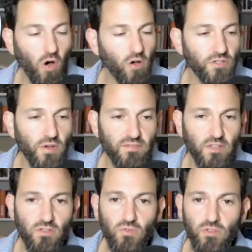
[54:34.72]

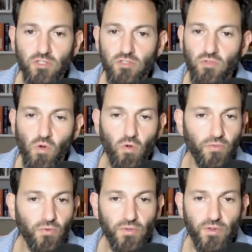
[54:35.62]
is scroll
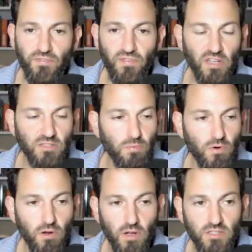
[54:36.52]
through your
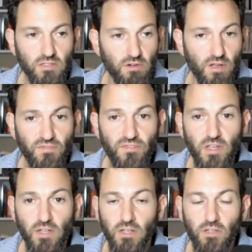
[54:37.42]
Facebook or Instagram
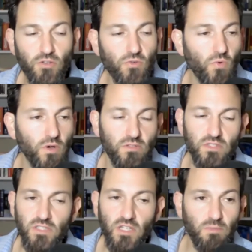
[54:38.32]
feed and you will
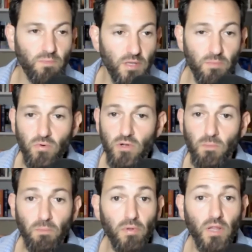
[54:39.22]
see people
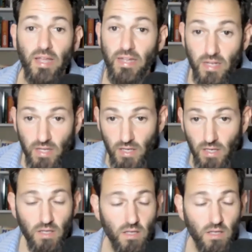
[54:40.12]
complaining